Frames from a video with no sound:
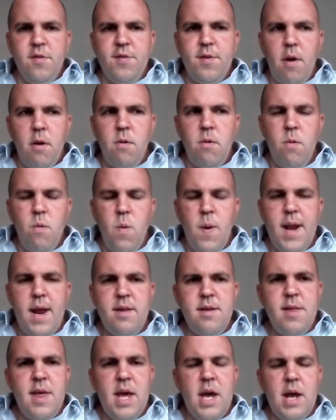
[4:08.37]
So we
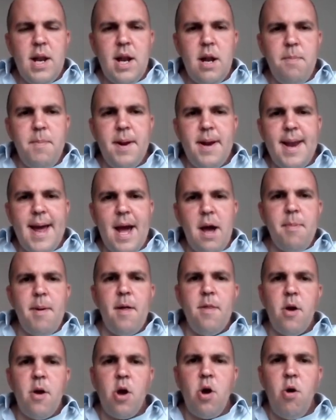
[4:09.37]
need to think a little bit now
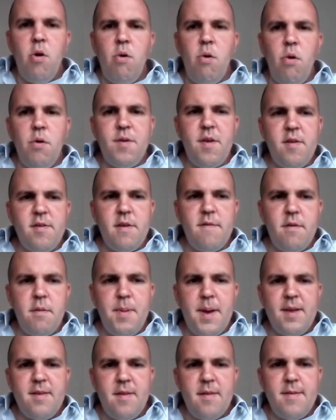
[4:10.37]
about the causes of
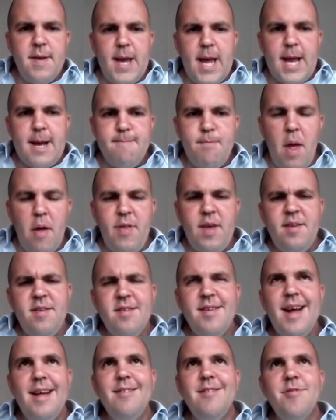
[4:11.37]
obesity. And this
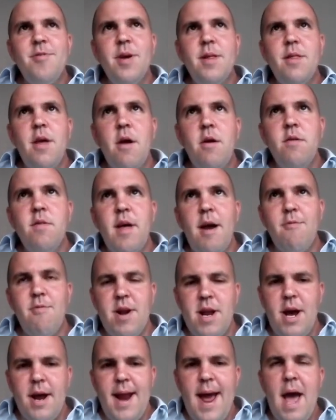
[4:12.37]
is answering, though, that
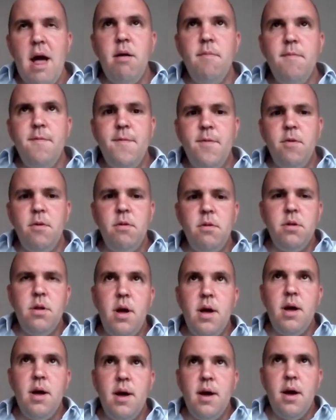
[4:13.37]
really
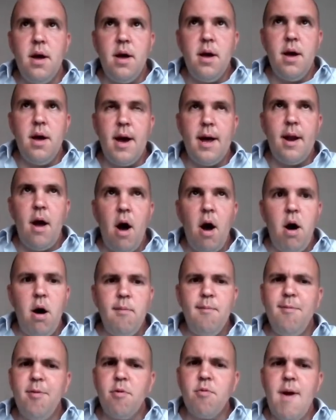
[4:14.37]
unhelpful and
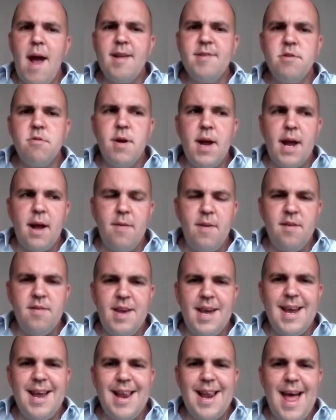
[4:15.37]
harmful rhetoric, this
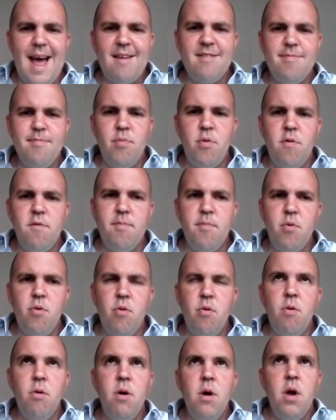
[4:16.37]
eat less, move
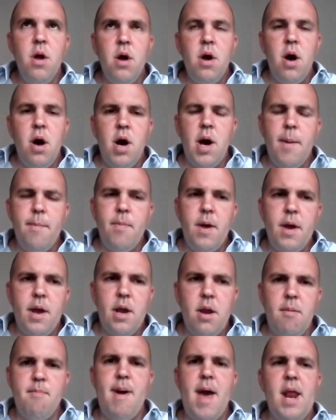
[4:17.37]
more, that
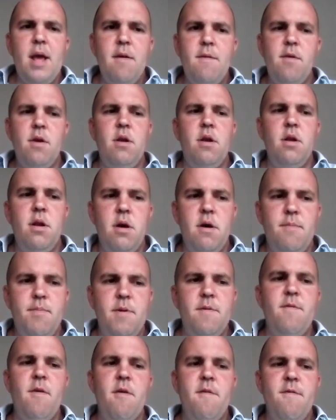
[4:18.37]
you know many of you will
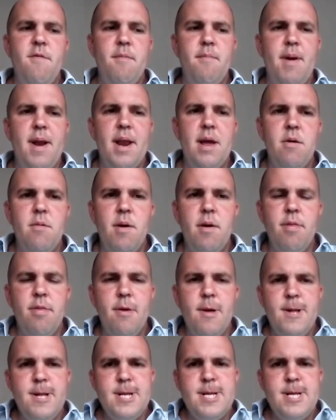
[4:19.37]
be very familiar with.